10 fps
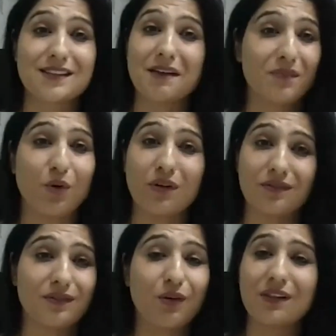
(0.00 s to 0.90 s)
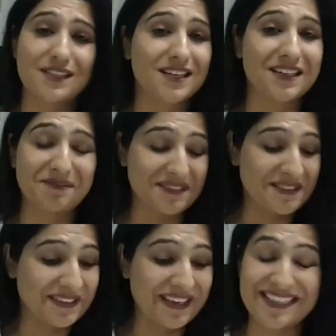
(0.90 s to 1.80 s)
them all the time.
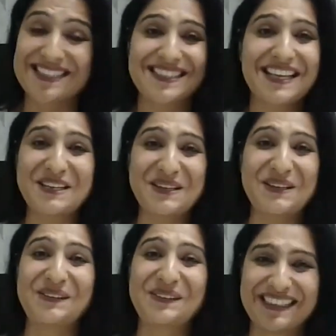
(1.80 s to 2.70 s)
So yes, thank you.